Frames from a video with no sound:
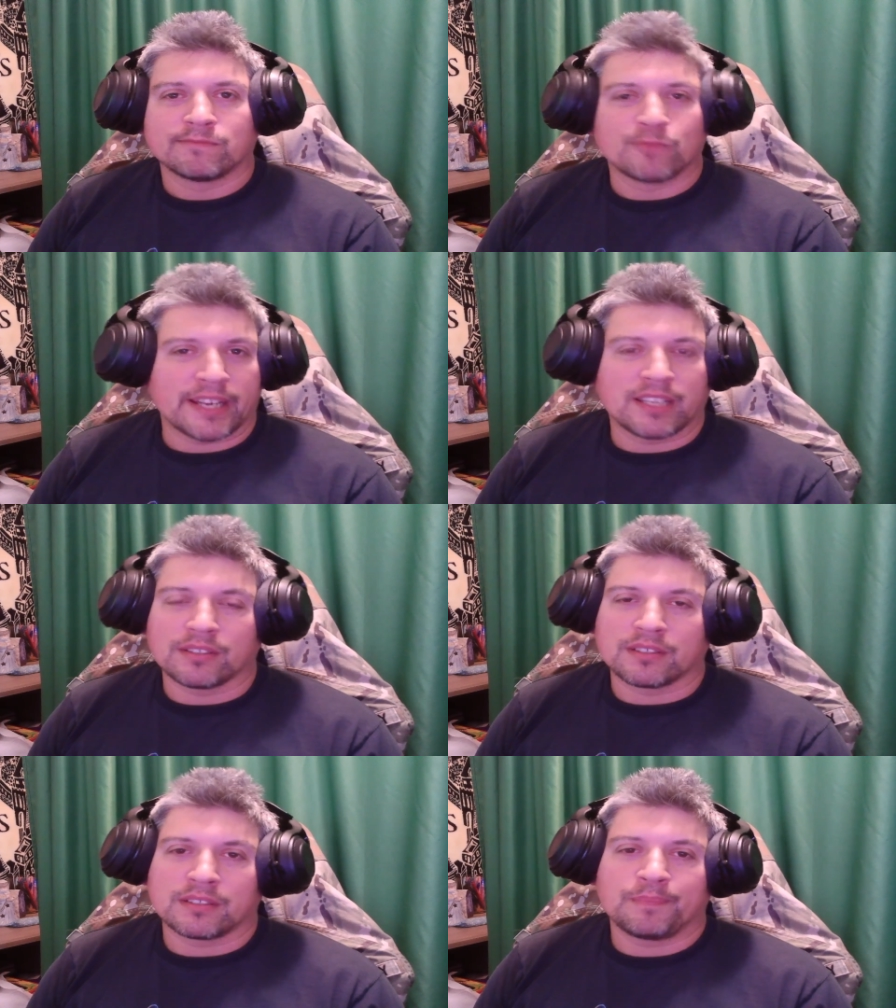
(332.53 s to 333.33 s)

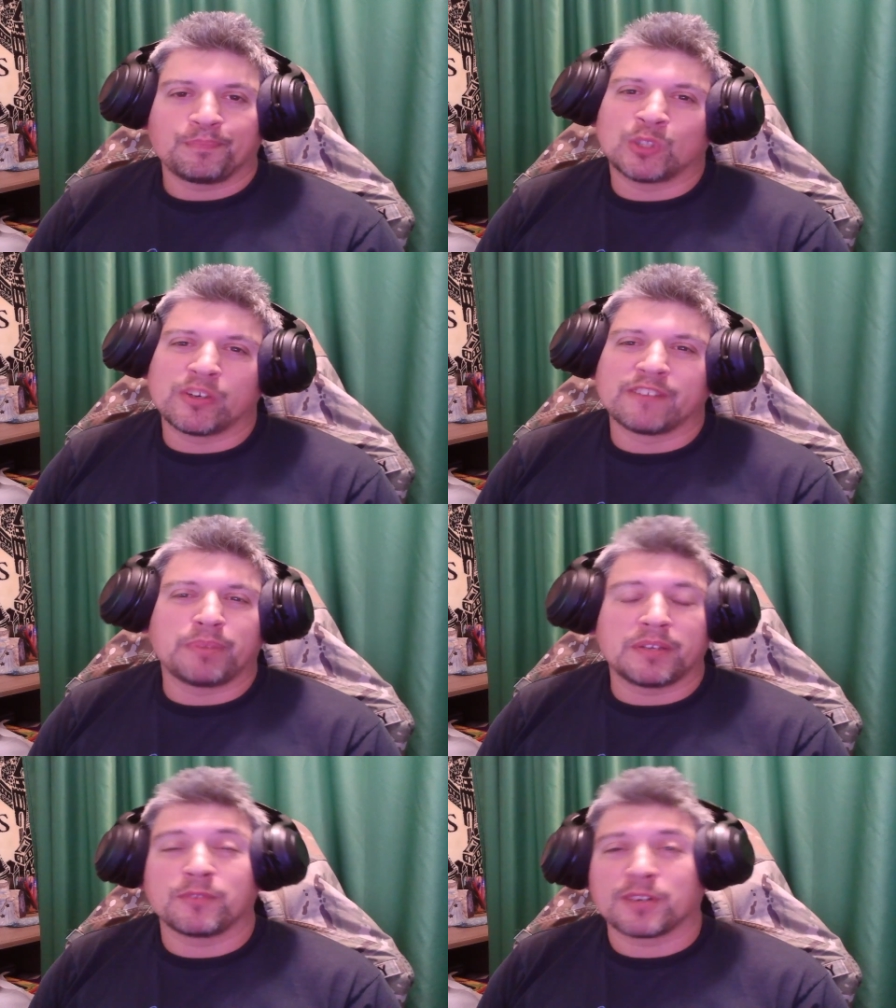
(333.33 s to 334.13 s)
regular, who have
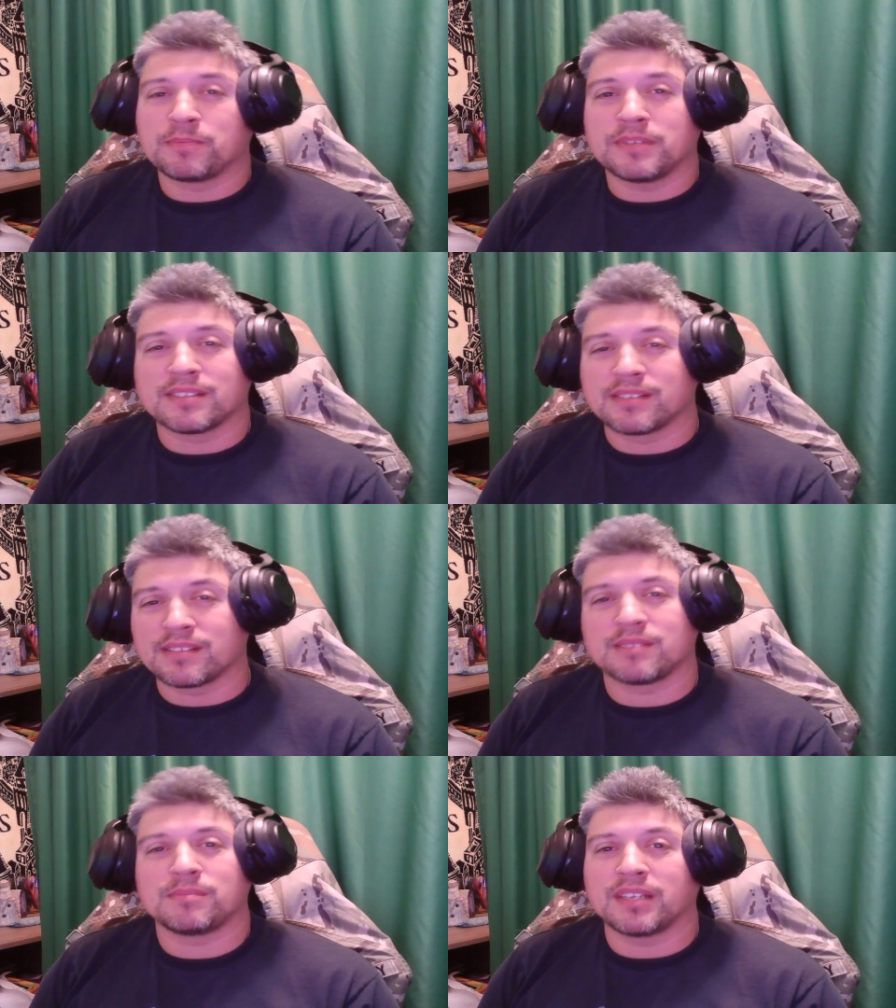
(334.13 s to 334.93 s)
been with me
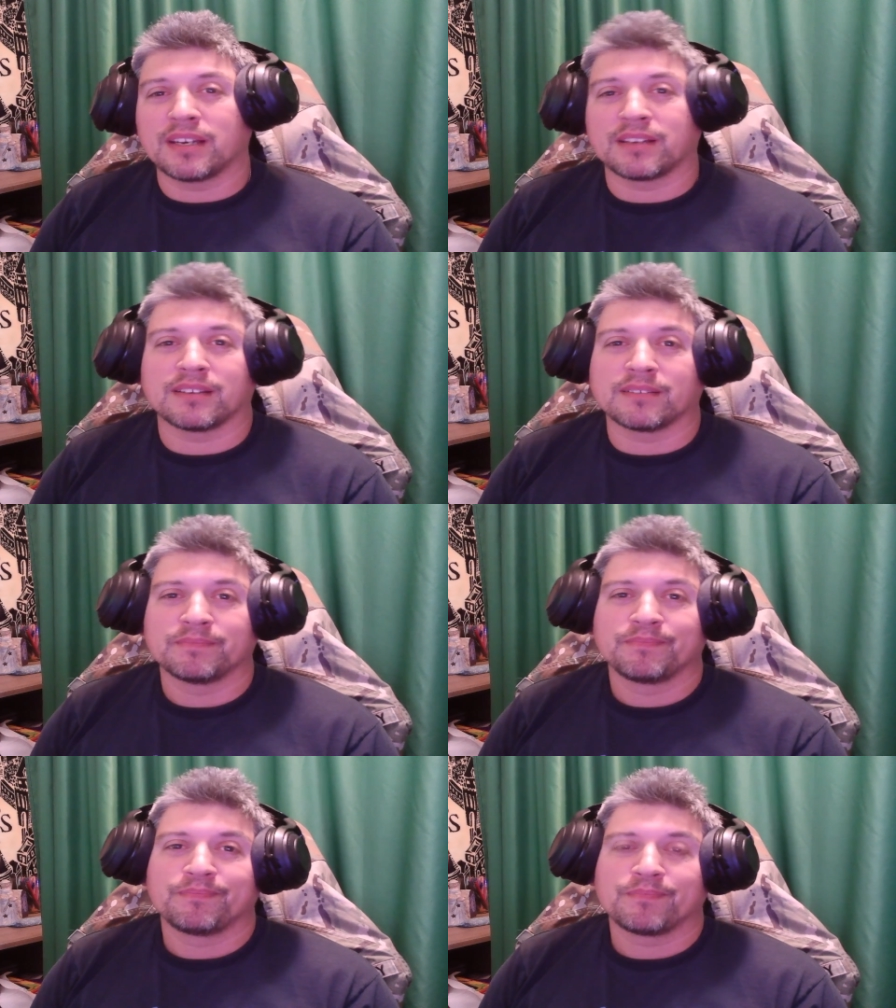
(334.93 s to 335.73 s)
since the beginning,